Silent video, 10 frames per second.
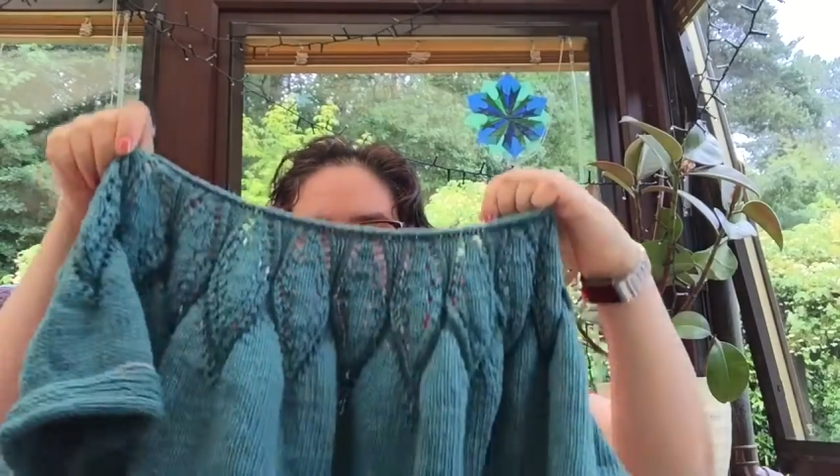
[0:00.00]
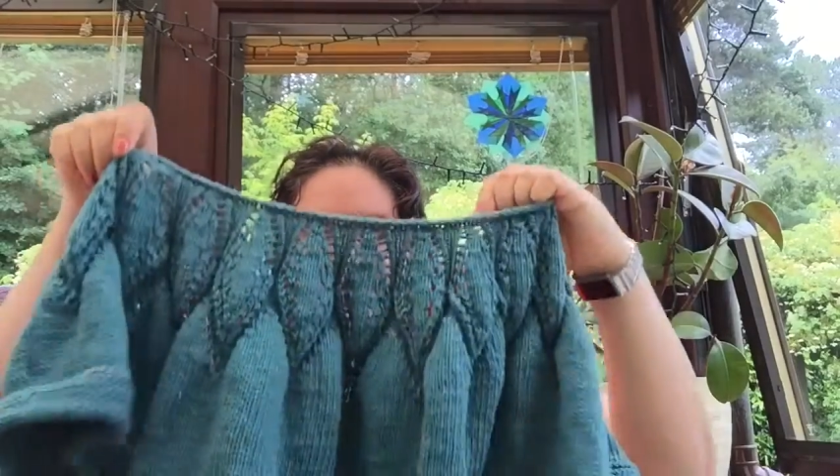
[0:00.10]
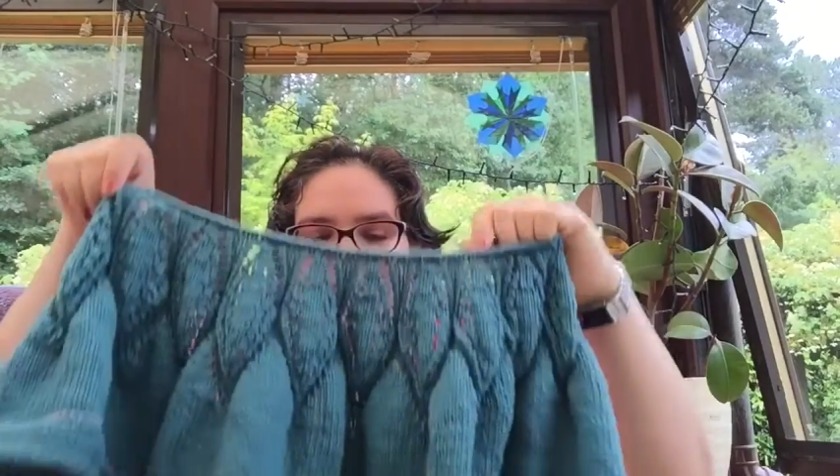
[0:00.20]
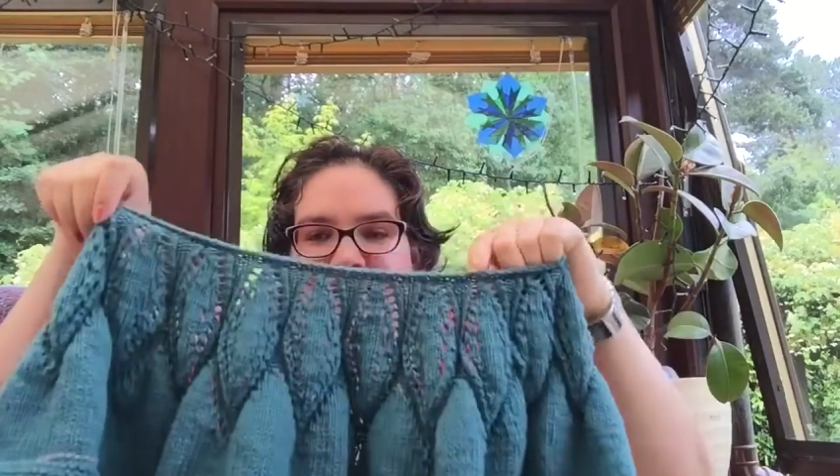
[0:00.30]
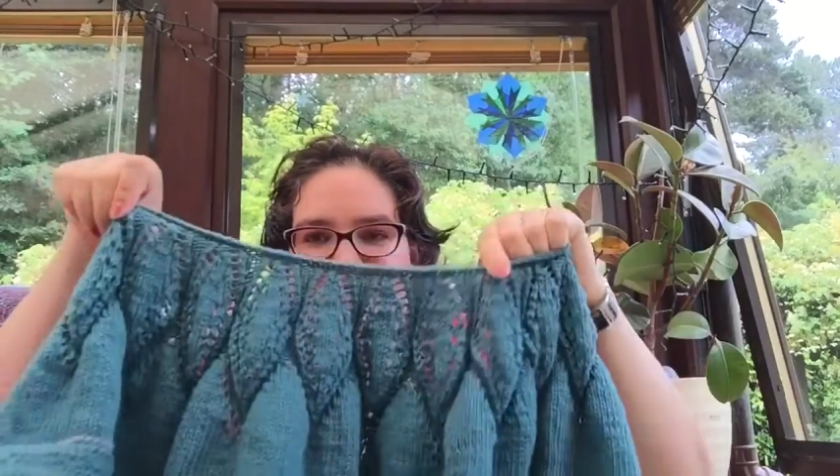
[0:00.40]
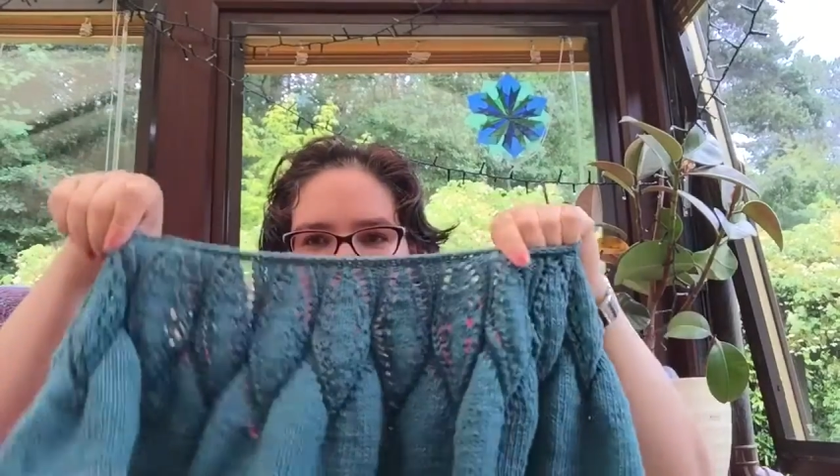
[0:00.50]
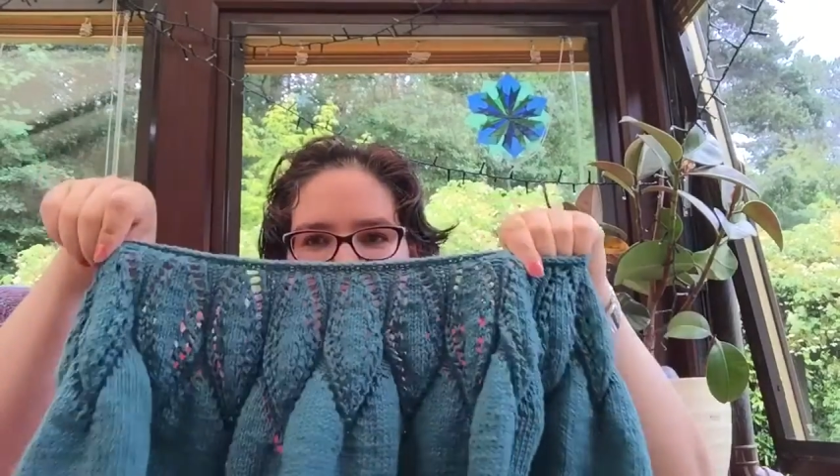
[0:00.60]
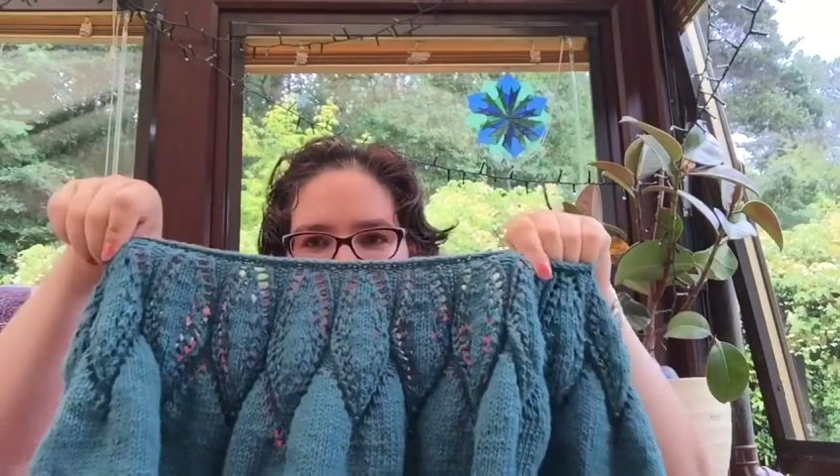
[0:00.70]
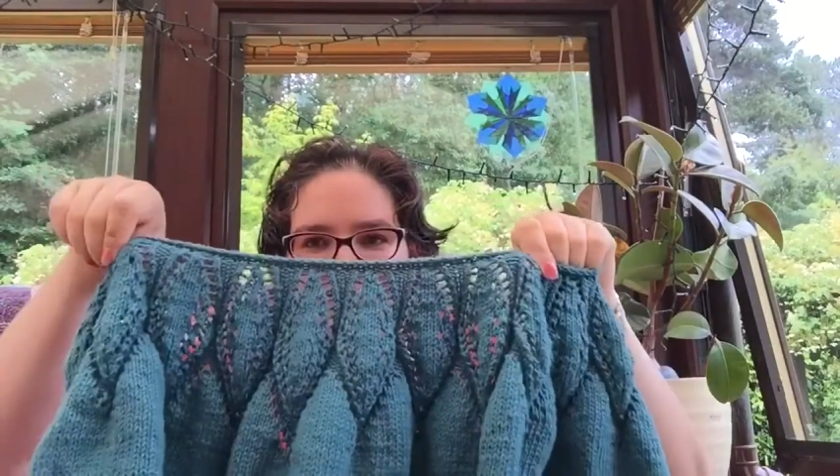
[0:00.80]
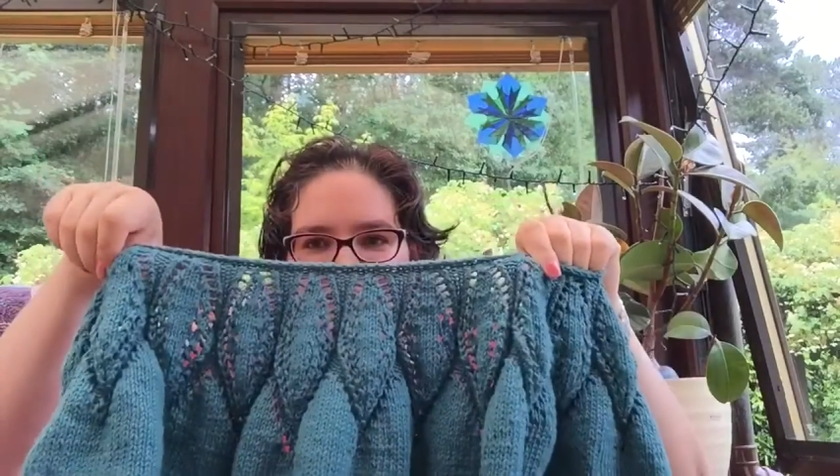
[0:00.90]
10
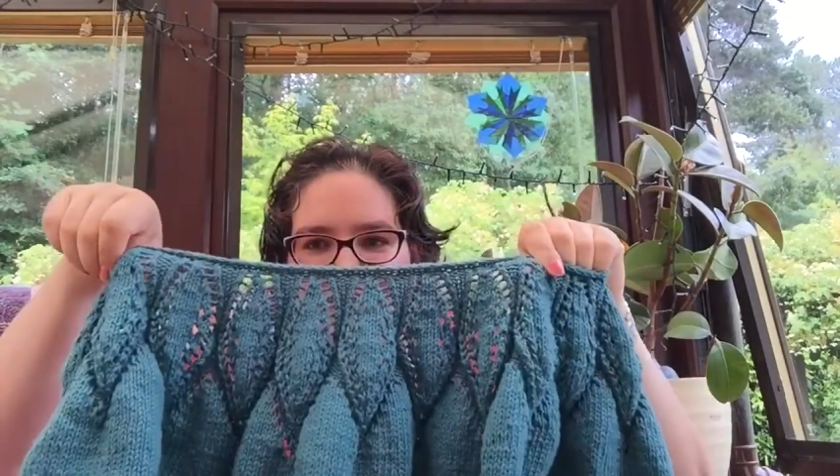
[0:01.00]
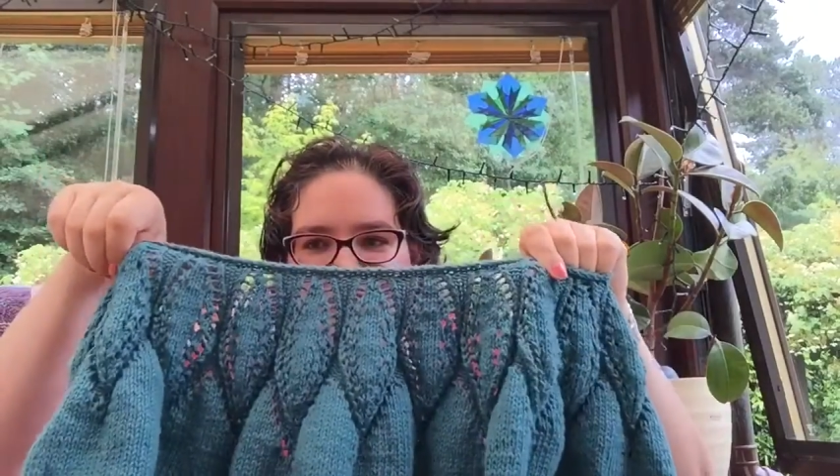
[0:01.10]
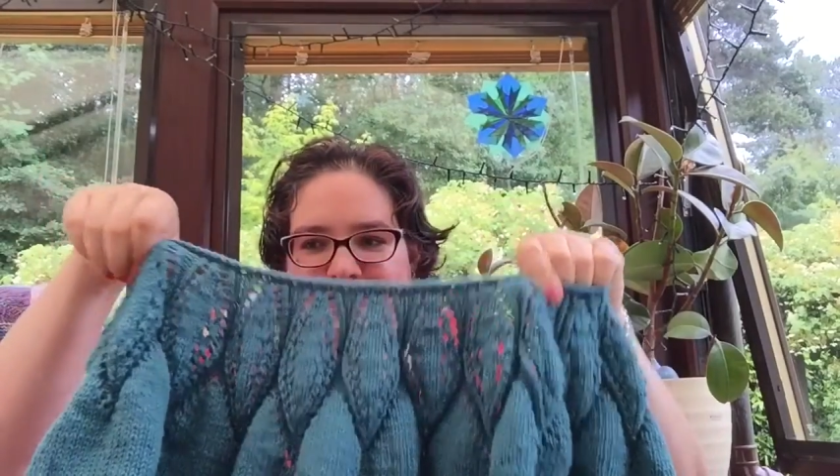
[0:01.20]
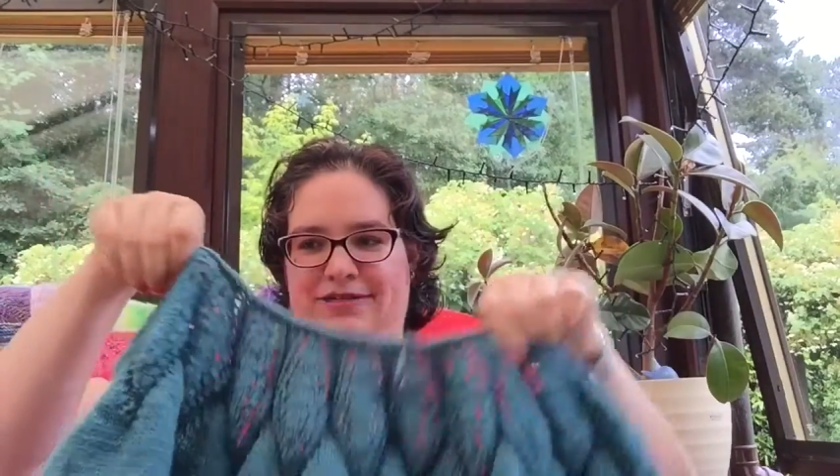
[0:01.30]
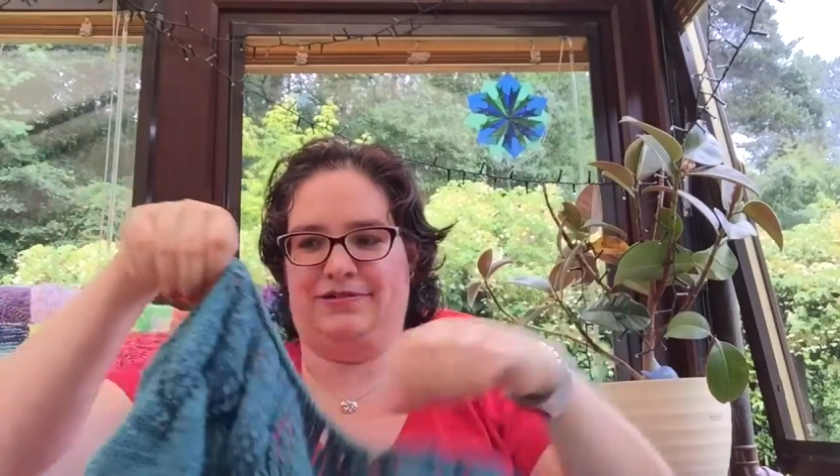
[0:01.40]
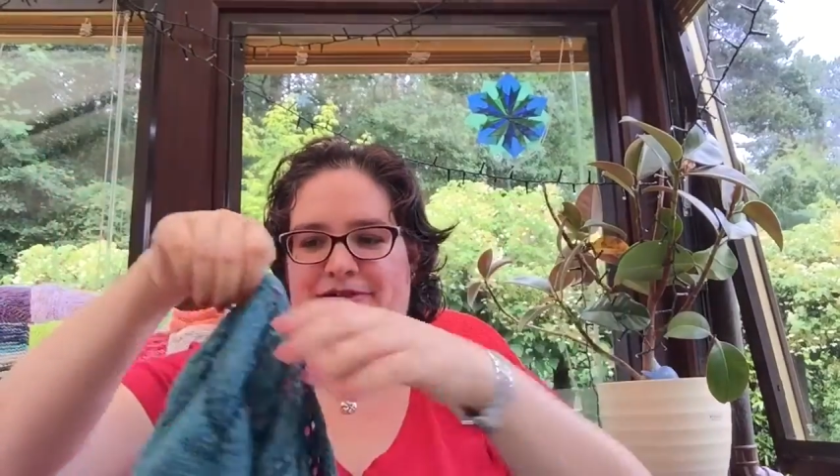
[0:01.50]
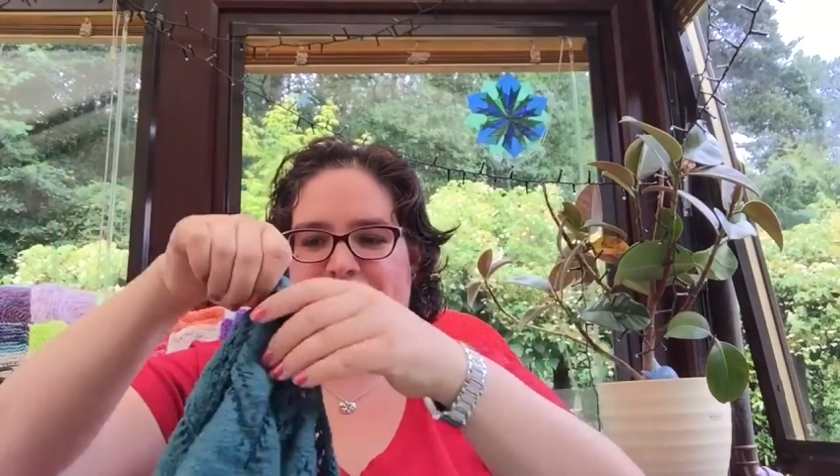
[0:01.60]
stitches across